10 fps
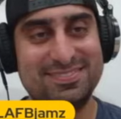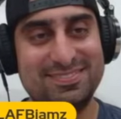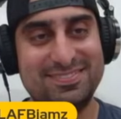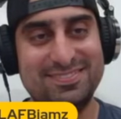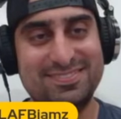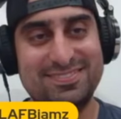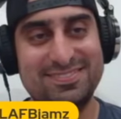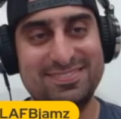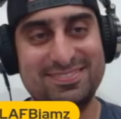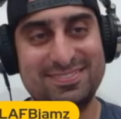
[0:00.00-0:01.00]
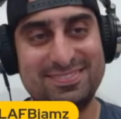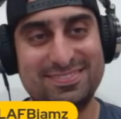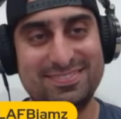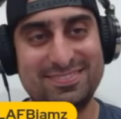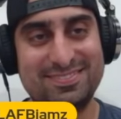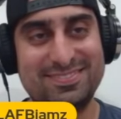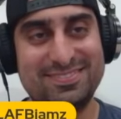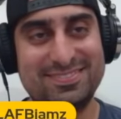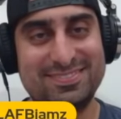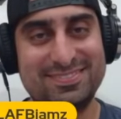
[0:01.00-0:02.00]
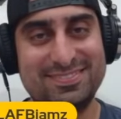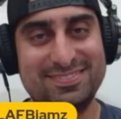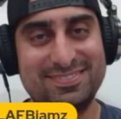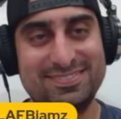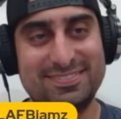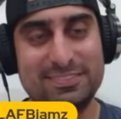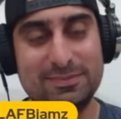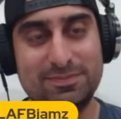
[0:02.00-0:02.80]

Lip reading: This person isn't speaking.